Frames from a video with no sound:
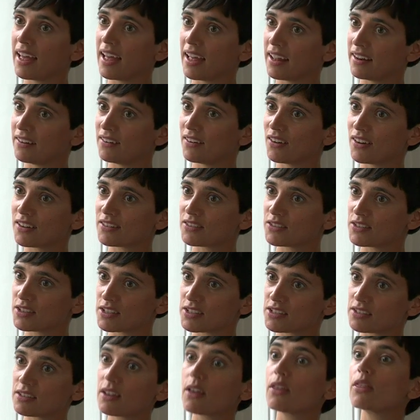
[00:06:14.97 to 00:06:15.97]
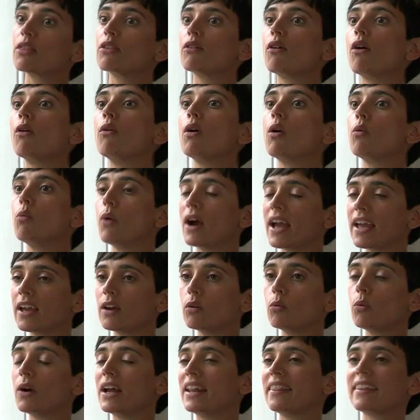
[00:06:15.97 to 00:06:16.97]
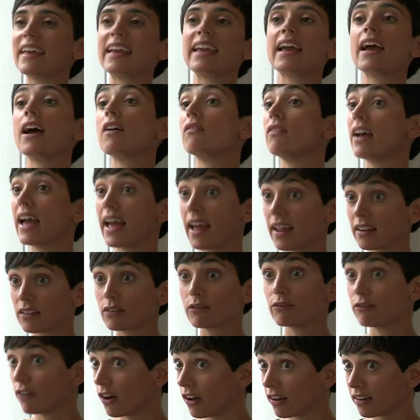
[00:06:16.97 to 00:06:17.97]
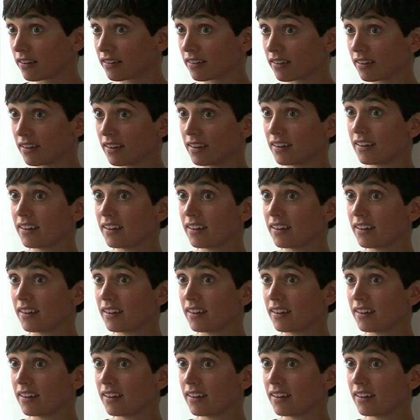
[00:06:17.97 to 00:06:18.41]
and not just throw away when they have had fun